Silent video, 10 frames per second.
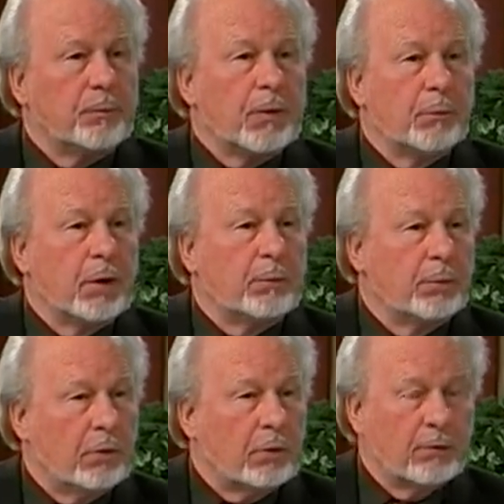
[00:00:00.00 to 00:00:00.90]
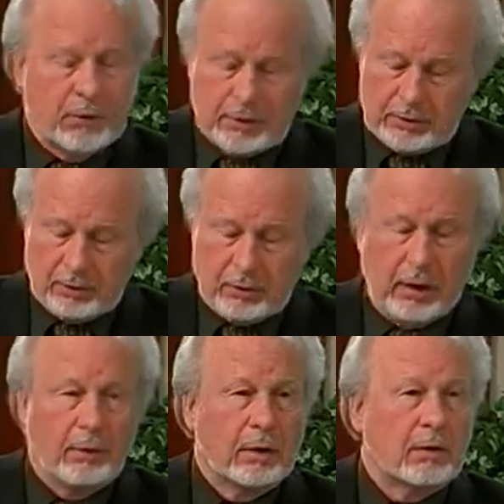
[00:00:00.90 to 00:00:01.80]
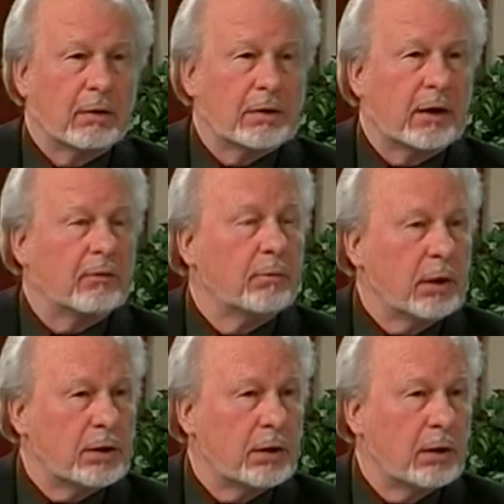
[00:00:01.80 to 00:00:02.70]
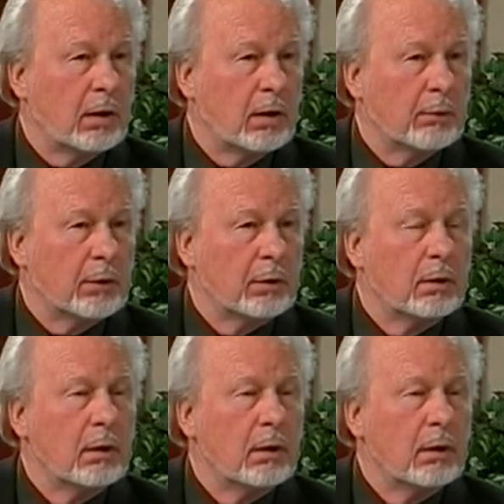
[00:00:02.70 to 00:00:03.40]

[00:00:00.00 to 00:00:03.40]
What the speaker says: But both of these two characters have much in common.